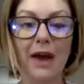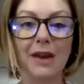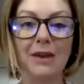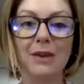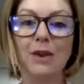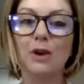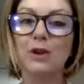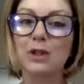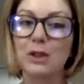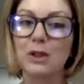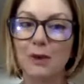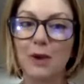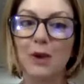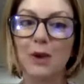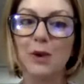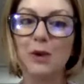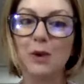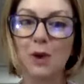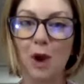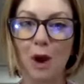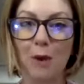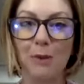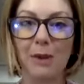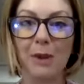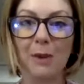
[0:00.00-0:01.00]
Those of you who
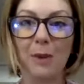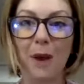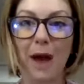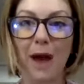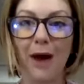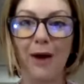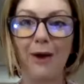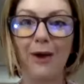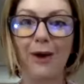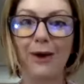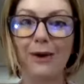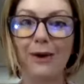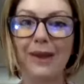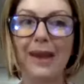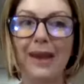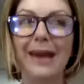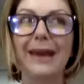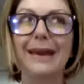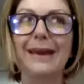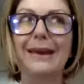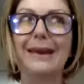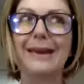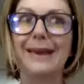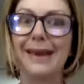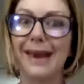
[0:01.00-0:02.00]
know me well are like,
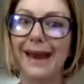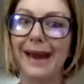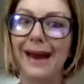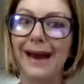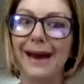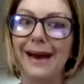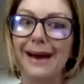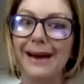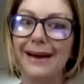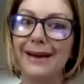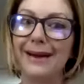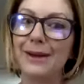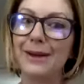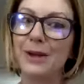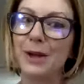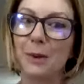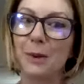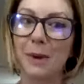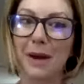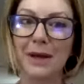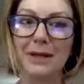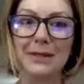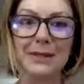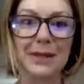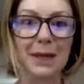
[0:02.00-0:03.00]
yeah,
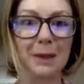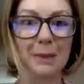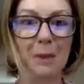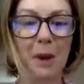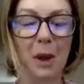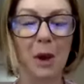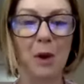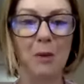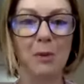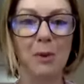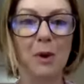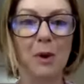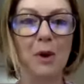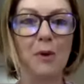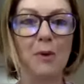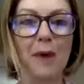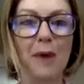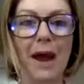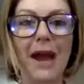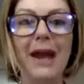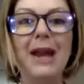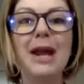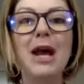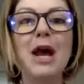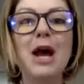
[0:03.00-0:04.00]
Noelle's like my homegirl,
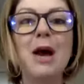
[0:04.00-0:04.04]
right?